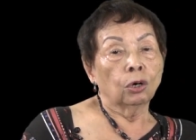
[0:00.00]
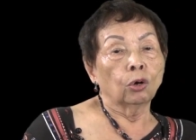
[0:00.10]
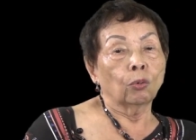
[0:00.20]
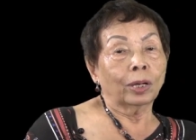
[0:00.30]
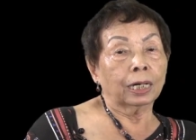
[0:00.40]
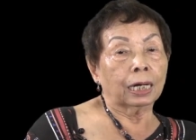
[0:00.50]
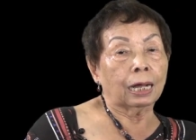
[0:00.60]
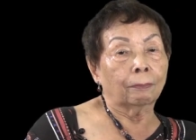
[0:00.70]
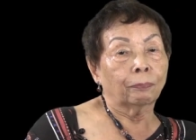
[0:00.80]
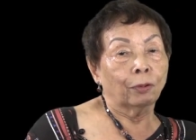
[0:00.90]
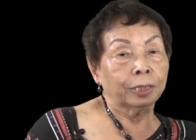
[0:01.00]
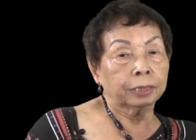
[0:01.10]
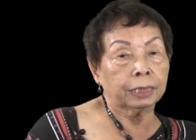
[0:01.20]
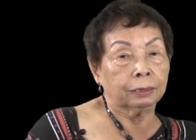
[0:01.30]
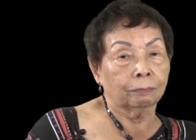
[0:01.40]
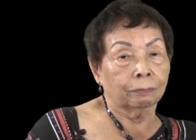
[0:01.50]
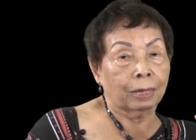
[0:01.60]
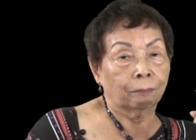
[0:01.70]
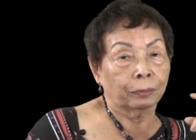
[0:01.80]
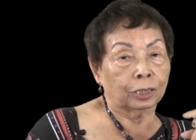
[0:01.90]
who were appointed
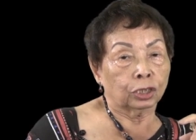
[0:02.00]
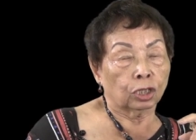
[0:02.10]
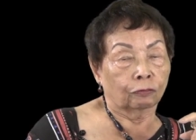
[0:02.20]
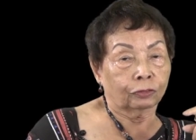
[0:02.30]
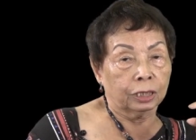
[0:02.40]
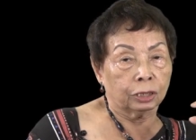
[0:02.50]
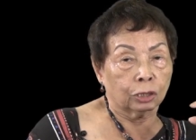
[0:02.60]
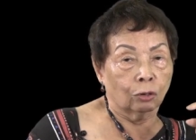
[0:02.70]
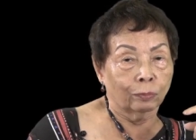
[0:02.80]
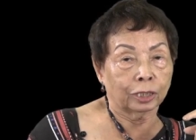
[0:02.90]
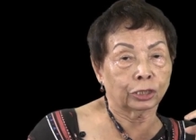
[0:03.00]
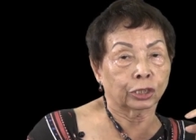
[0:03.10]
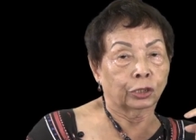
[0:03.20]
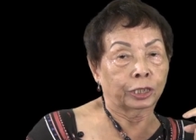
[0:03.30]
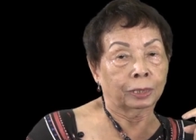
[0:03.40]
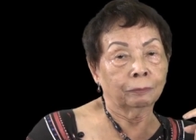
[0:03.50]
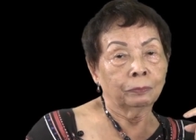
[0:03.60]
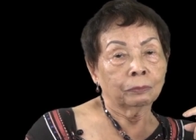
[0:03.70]
members of this commission,